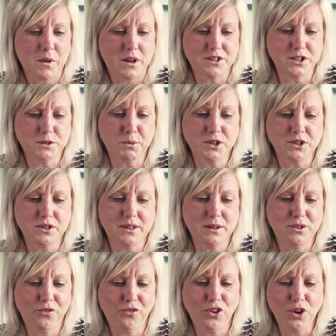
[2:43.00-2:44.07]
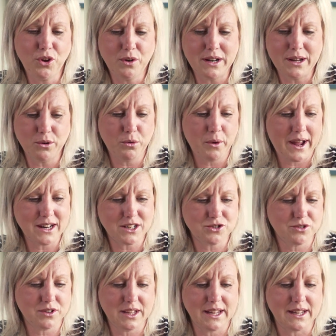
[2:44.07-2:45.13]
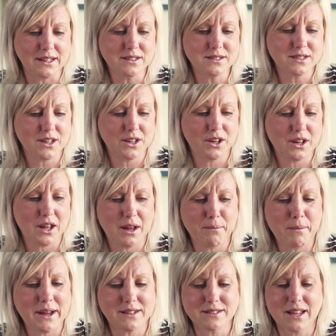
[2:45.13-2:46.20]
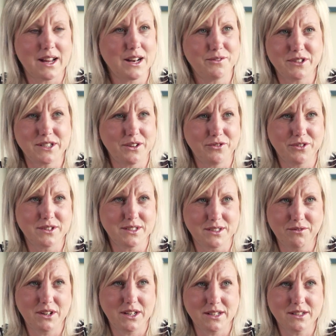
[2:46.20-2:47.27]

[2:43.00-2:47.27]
just by doing those few little extra things, it makes a hell of a difference, it really